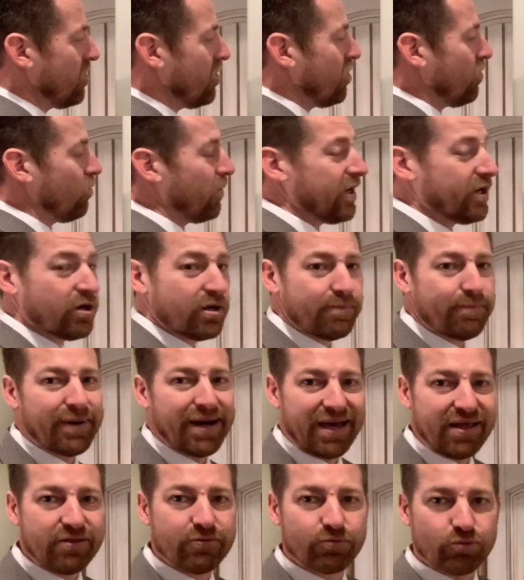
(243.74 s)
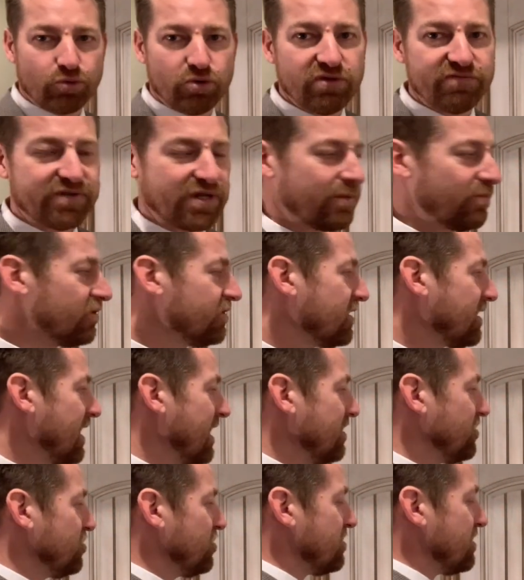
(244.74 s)
we could by the rule of double
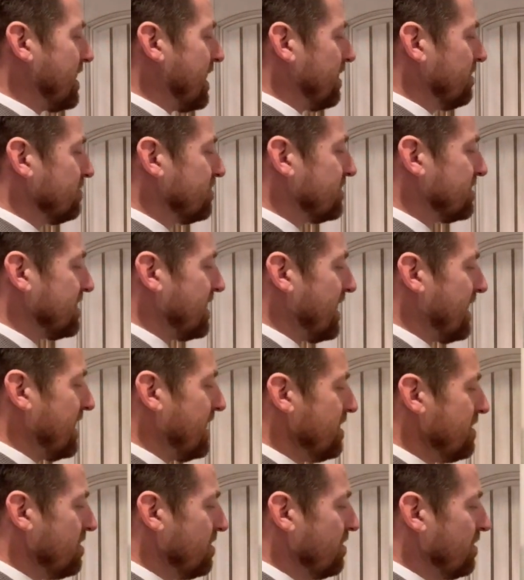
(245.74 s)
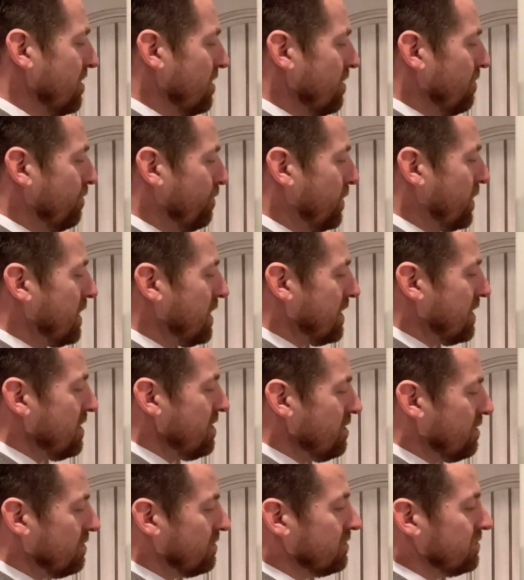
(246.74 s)
negation now say
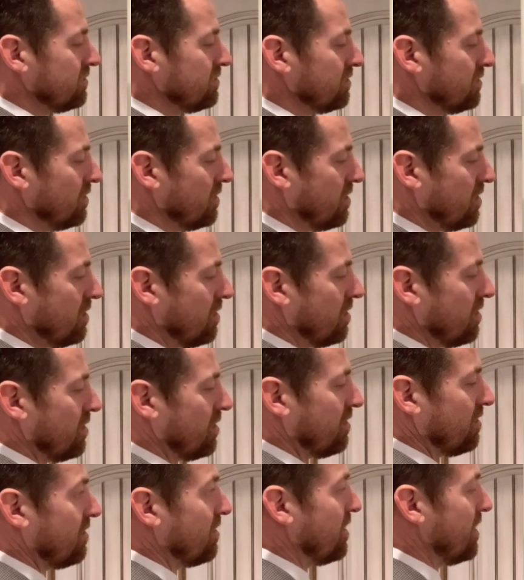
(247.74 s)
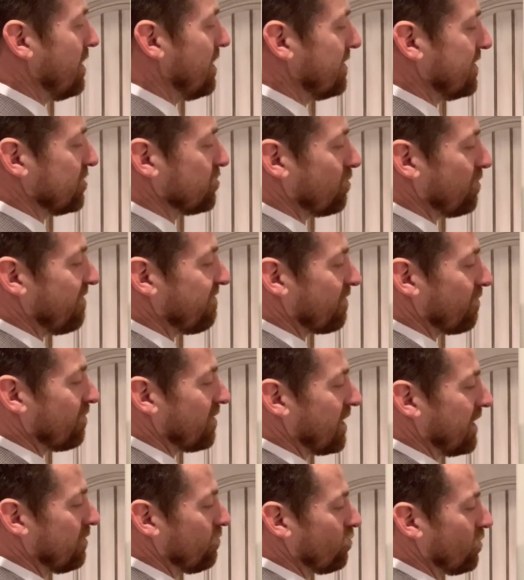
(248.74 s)
P, this would be from
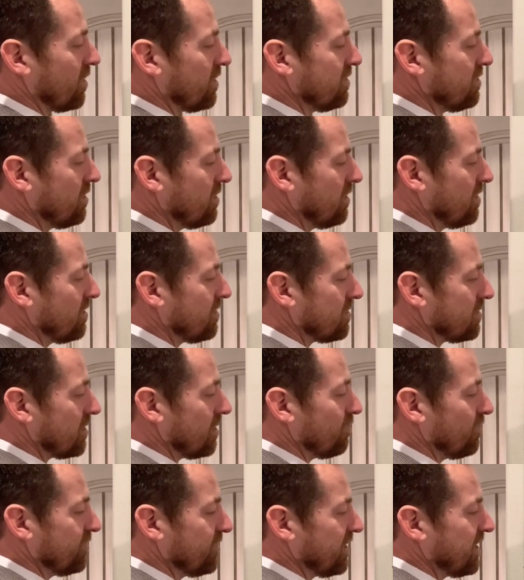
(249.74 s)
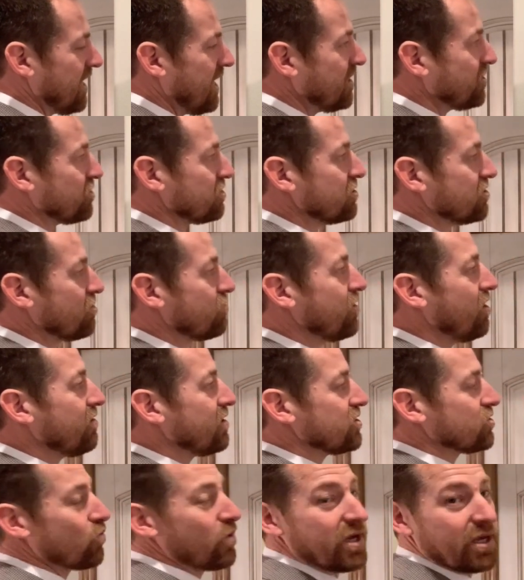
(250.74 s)
line 1, double negation. So
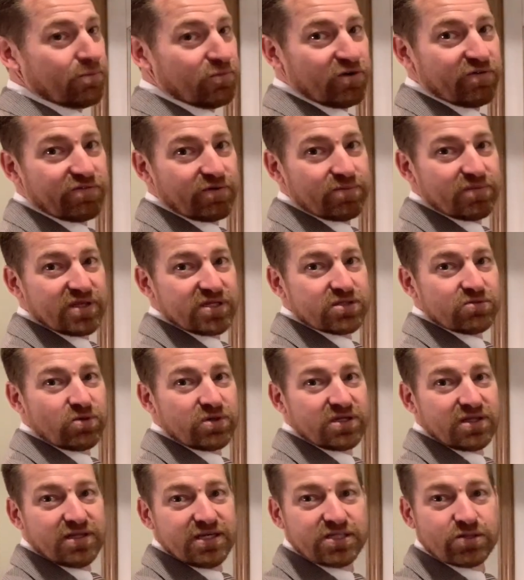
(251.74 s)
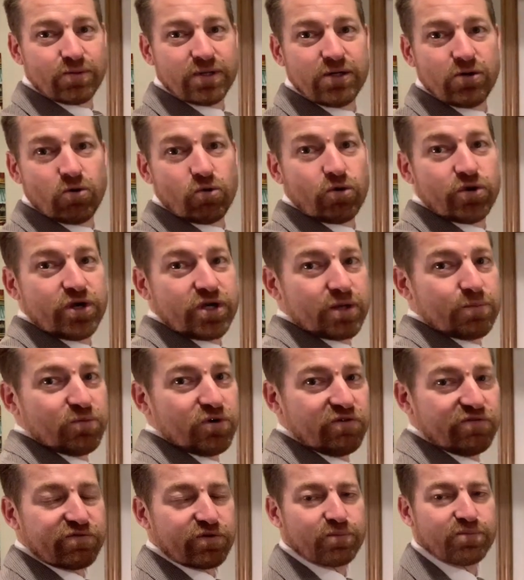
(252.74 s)
notice we can move from this one to this one, or you can
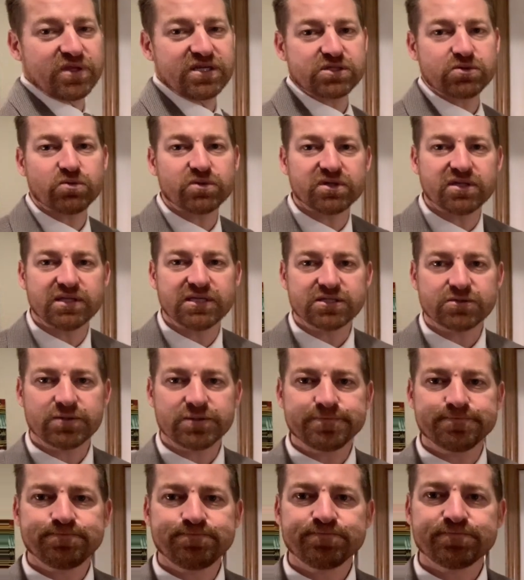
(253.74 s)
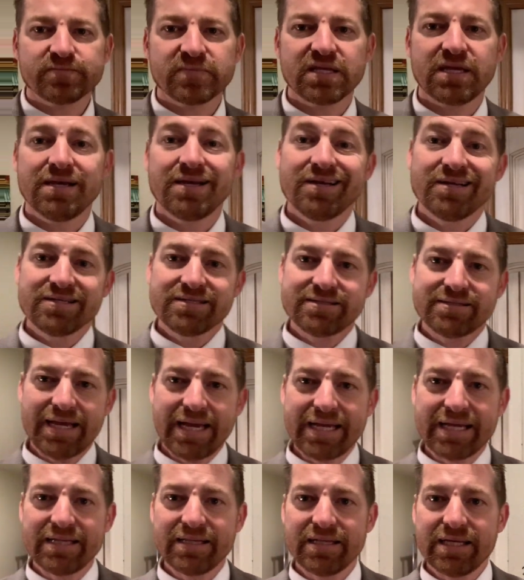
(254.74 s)
move from this one to this one.
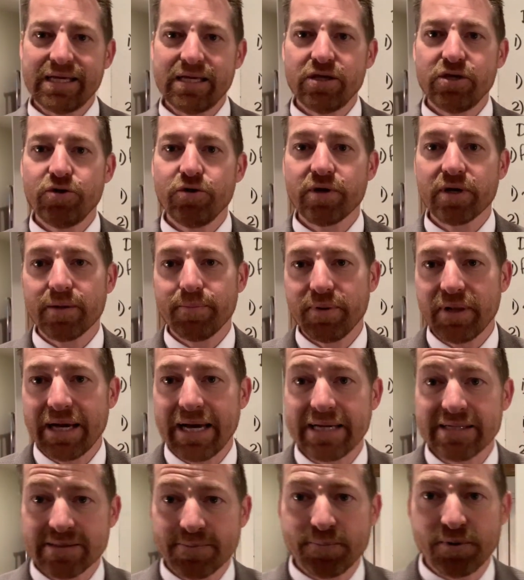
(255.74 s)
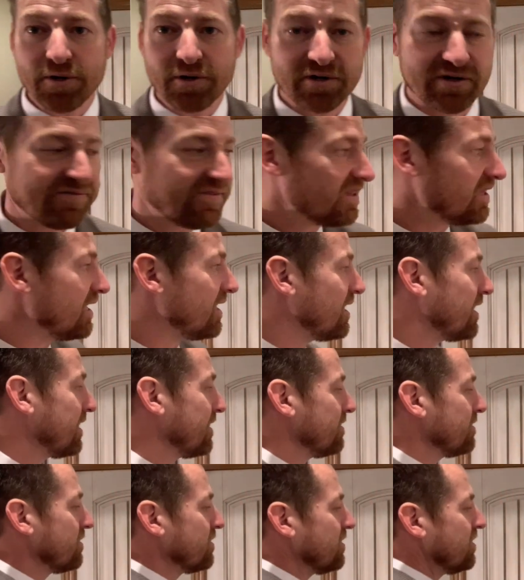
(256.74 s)
Secondly, you can apply it to part of a line.